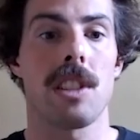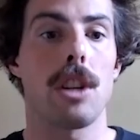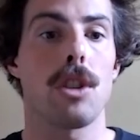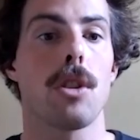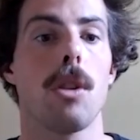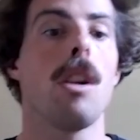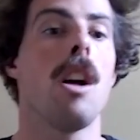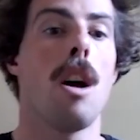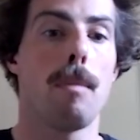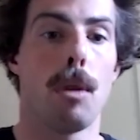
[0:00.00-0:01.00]

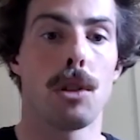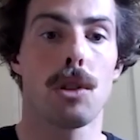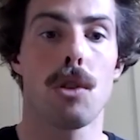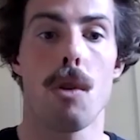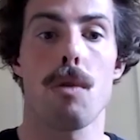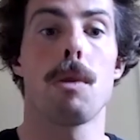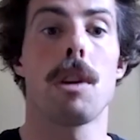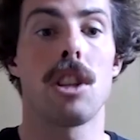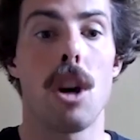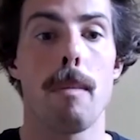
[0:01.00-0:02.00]
consensual post-growth. We
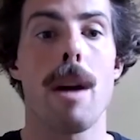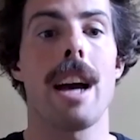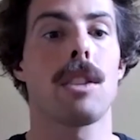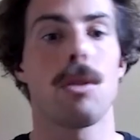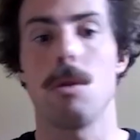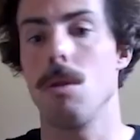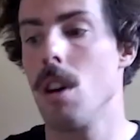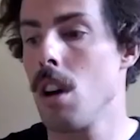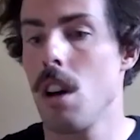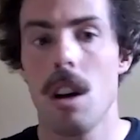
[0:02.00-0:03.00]
can come back
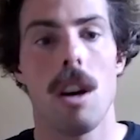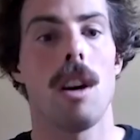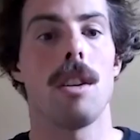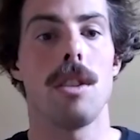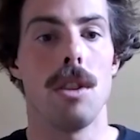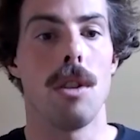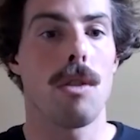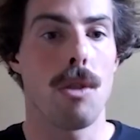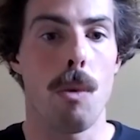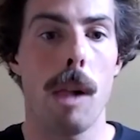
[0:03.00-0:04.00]
to, uh, you
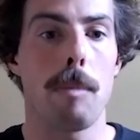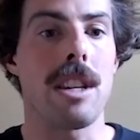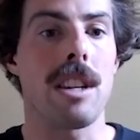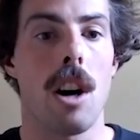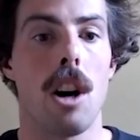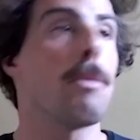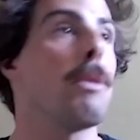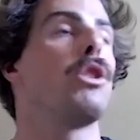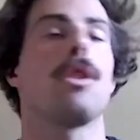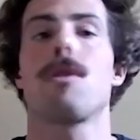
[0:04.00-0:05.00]
know, the well-being economy,
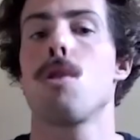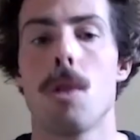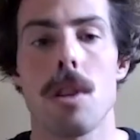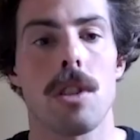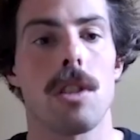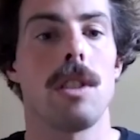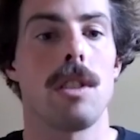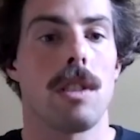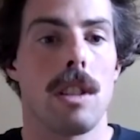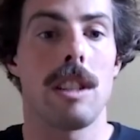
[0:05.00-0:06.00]
which of course
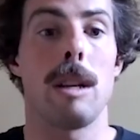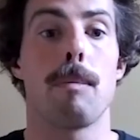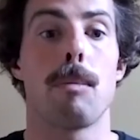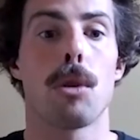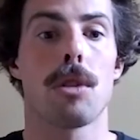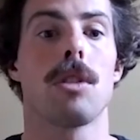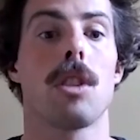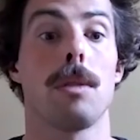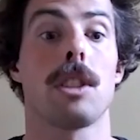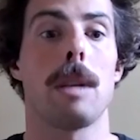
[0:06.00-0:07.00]
is, is an
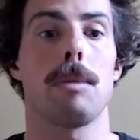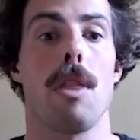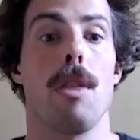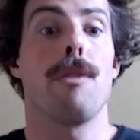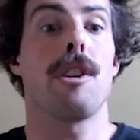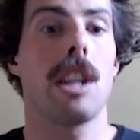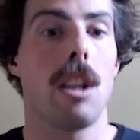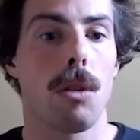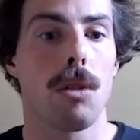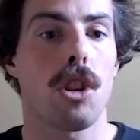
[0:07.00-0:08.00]
important concept in the
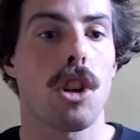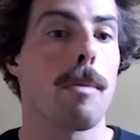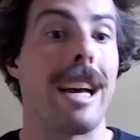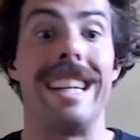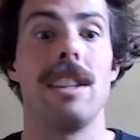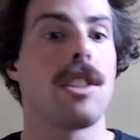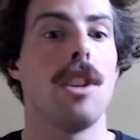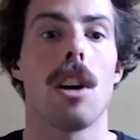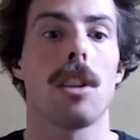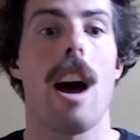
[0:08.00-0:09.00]
very long term. And
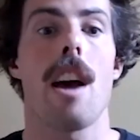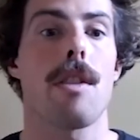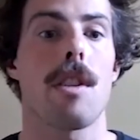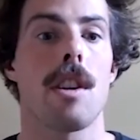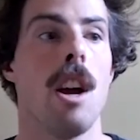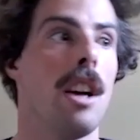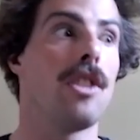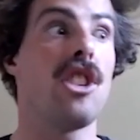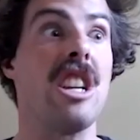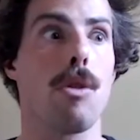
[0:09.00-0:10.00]
it's not either
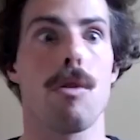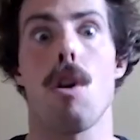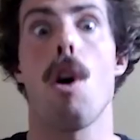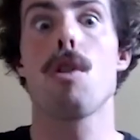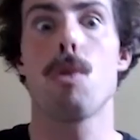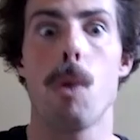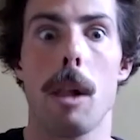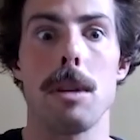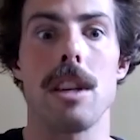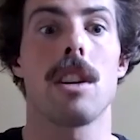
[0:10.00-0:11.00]
degrowth or the
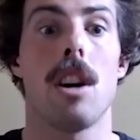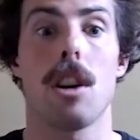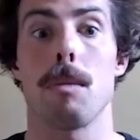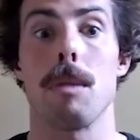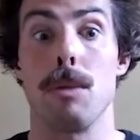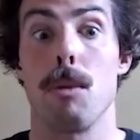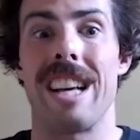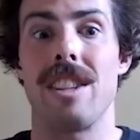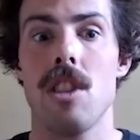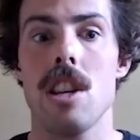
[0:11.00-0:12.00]
well-being economy. It's
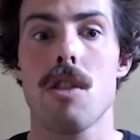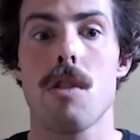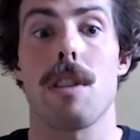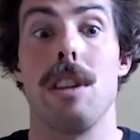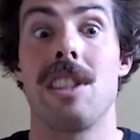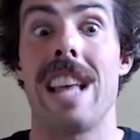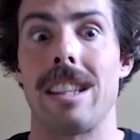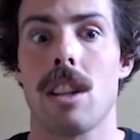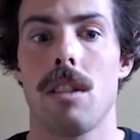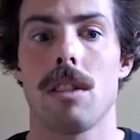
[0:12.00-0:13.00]
more like degrowth is
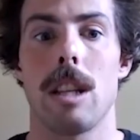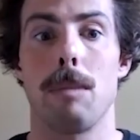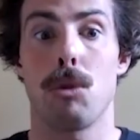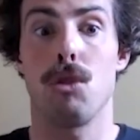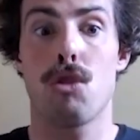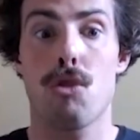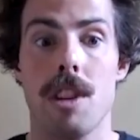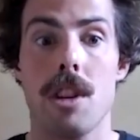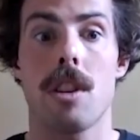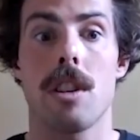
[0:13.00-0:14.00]
that concept to
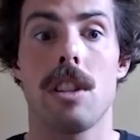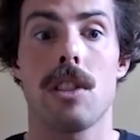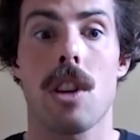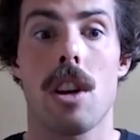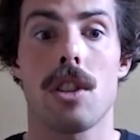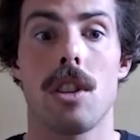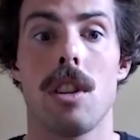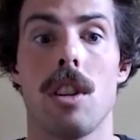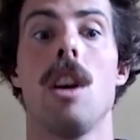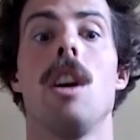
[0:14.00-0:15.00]
trigger a
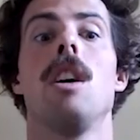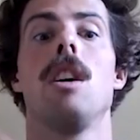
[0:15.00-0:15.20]
discussion